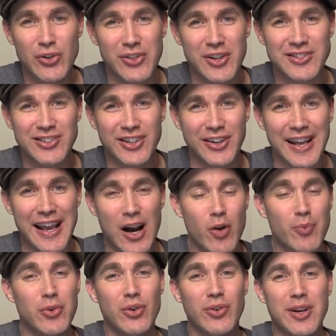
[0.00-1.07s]
that's going to
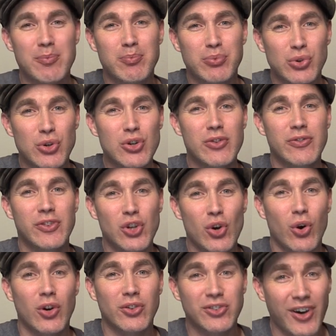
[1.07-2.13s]
help you improve
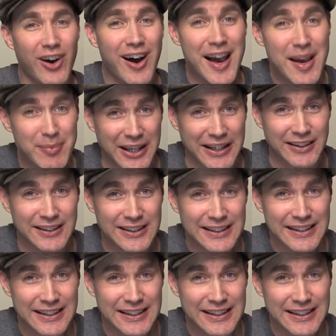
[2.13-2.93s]
your timing.